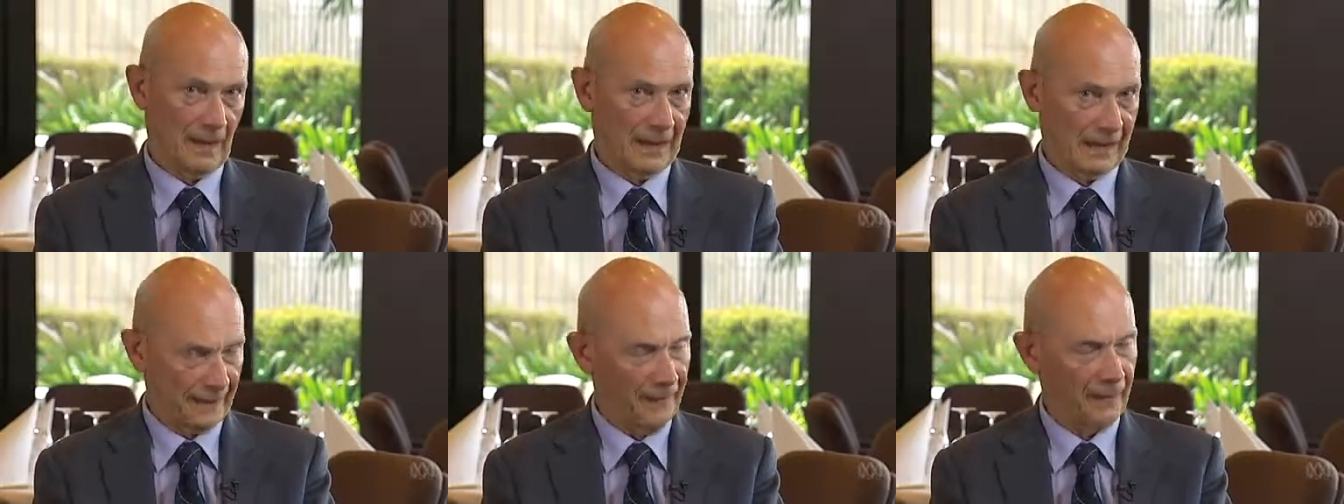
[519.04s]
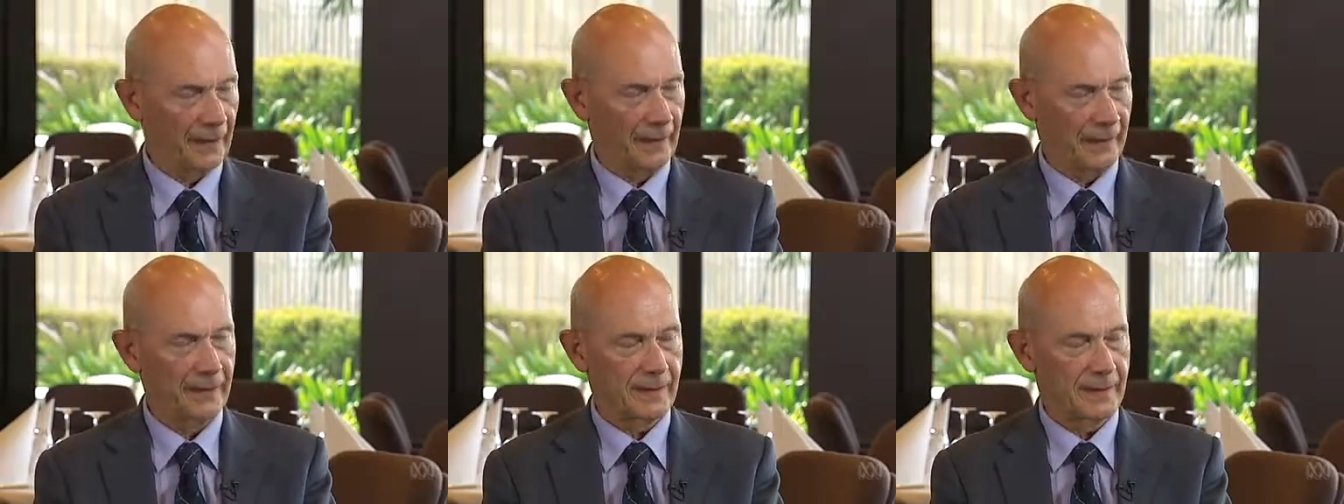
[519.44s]
I
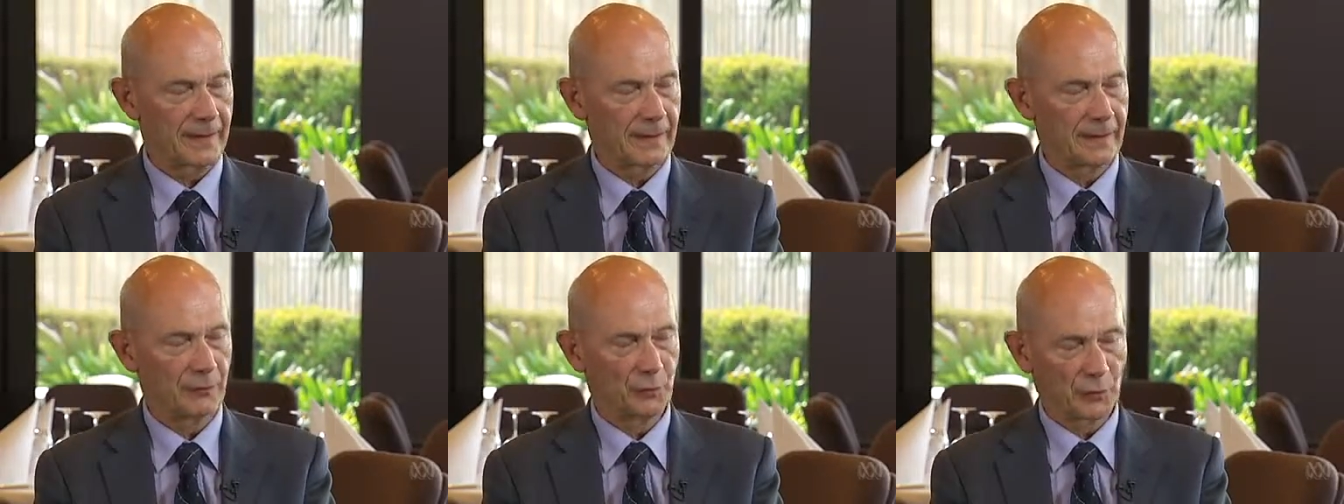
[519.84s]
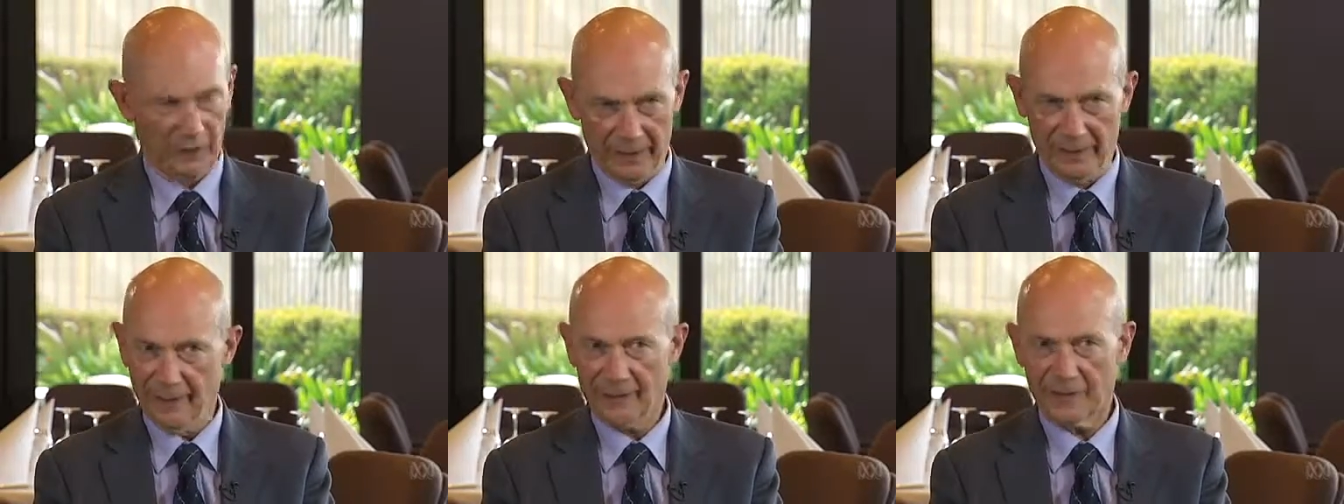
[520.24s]
think it's
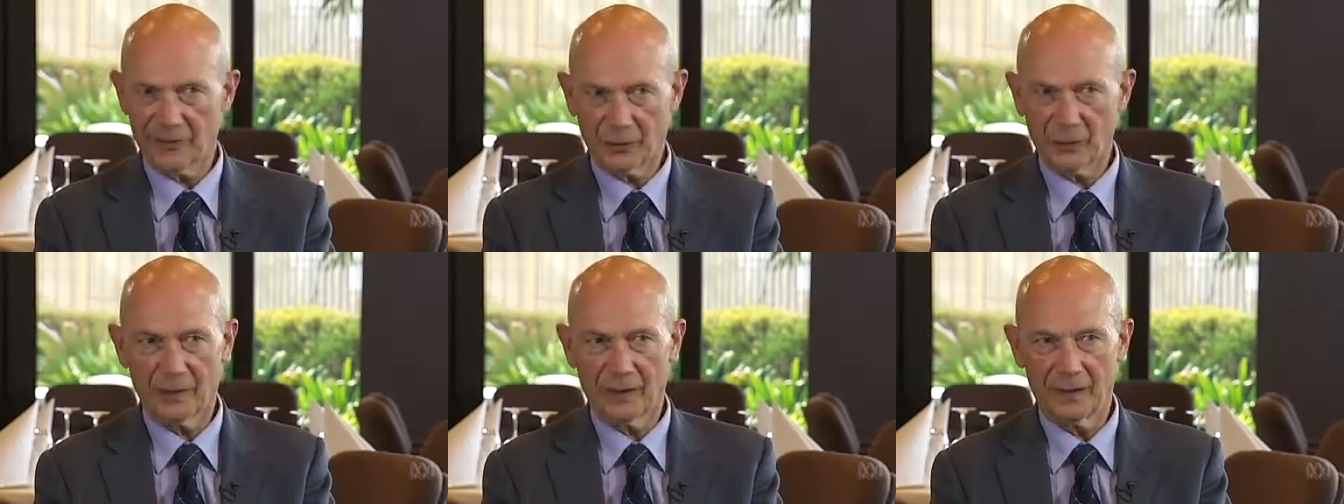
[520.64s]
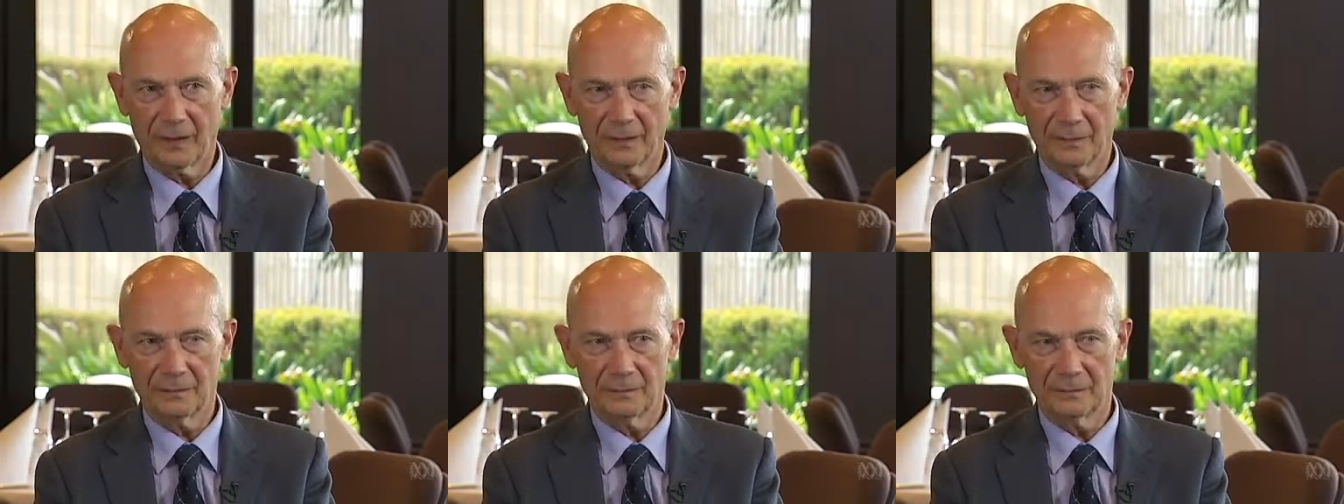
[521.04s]
really
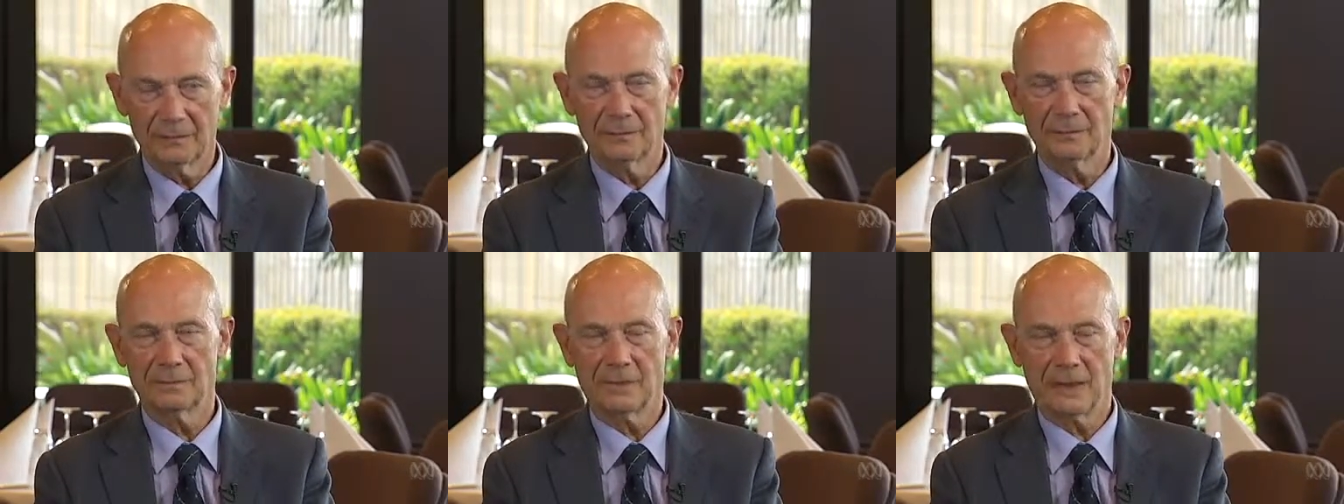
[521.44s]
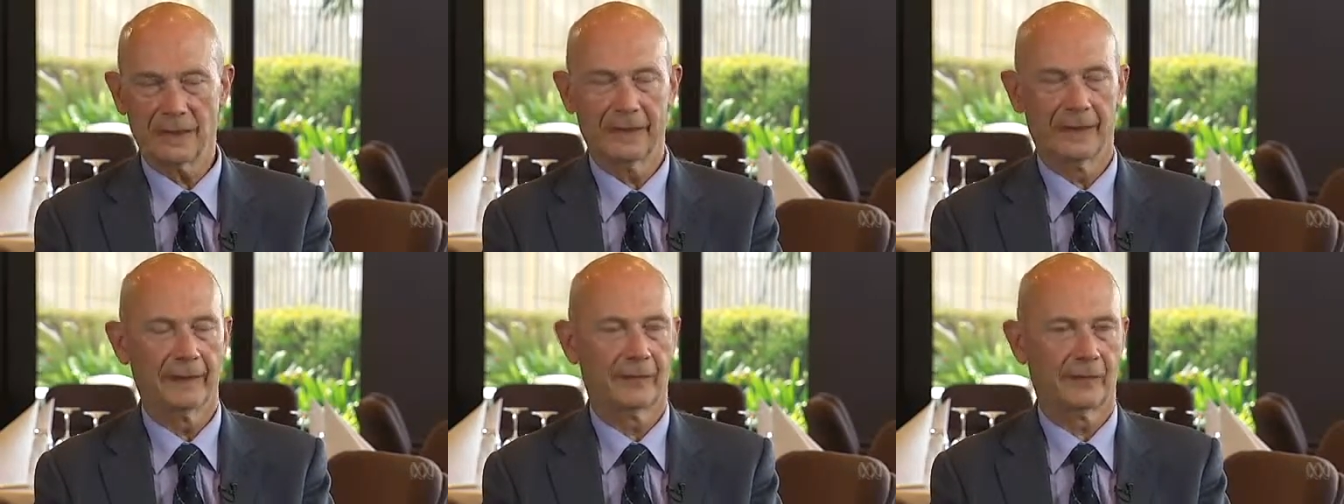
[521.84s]
necessary
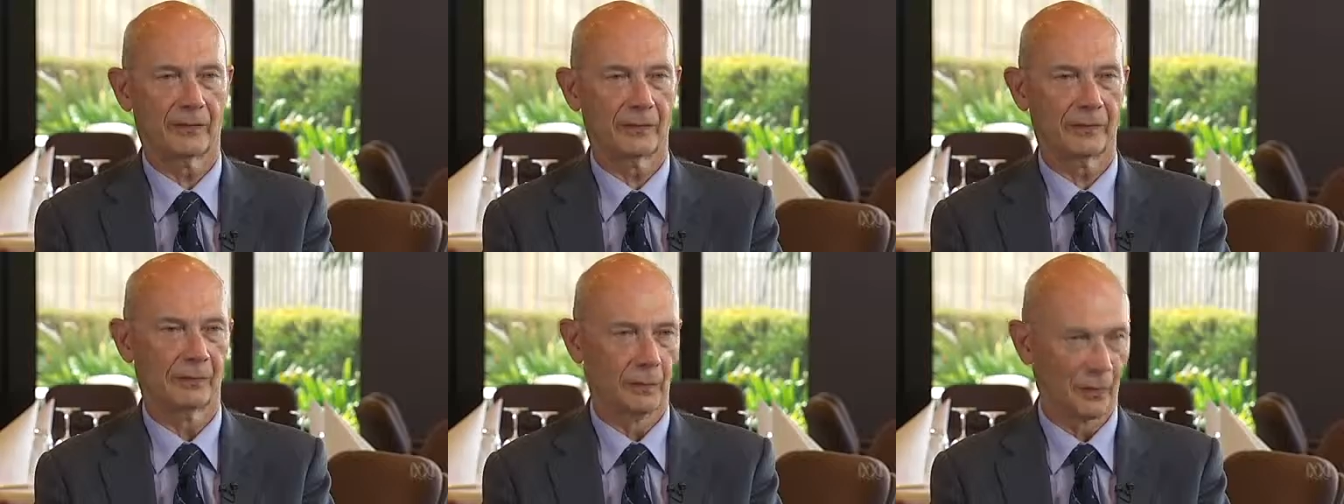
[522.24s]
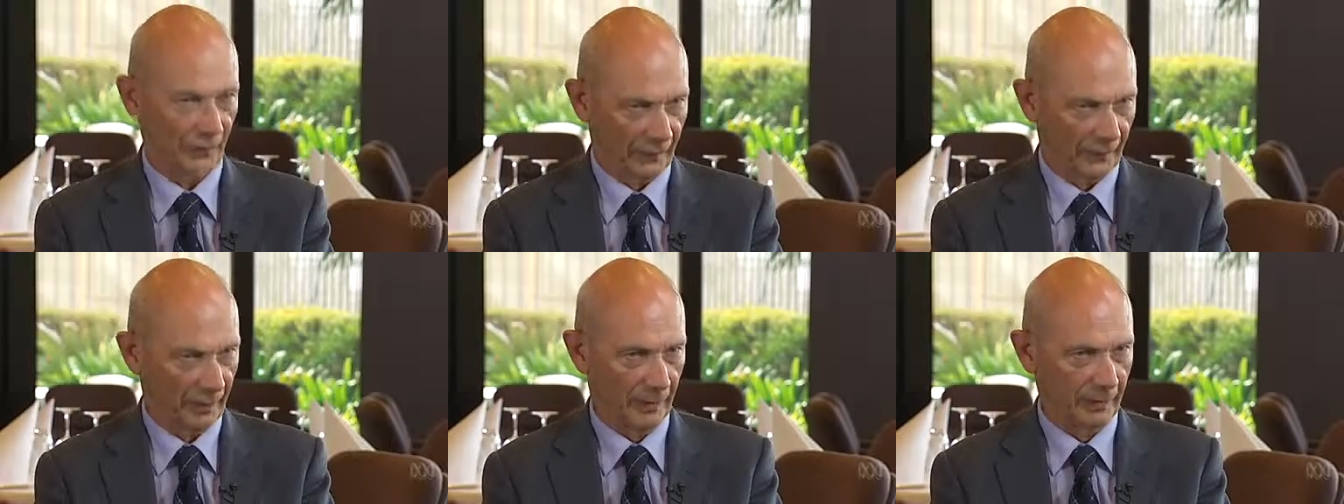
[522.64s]
and it's
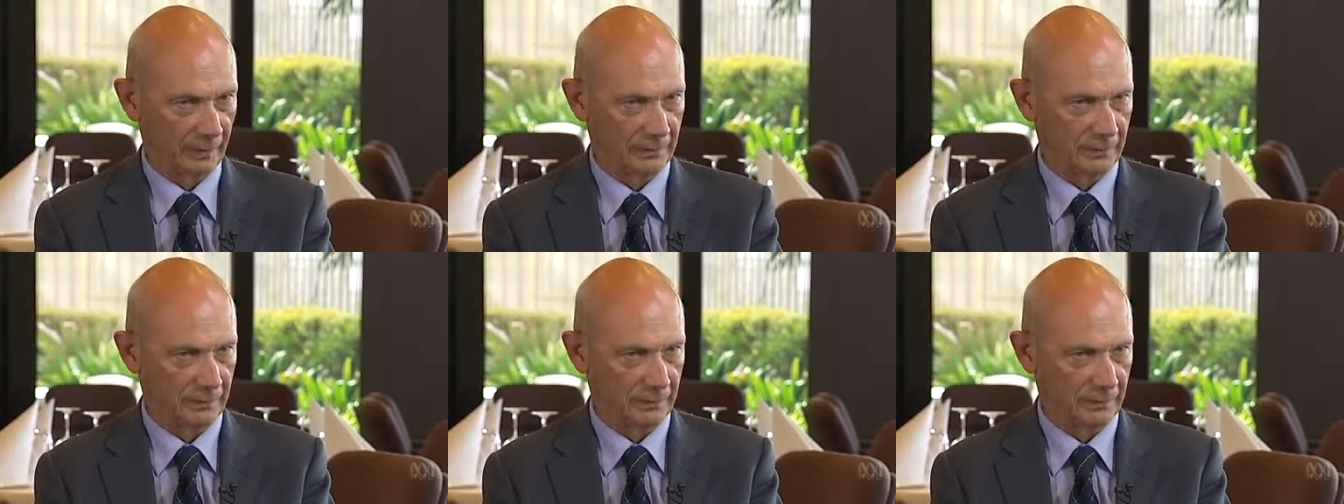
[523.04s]
possible.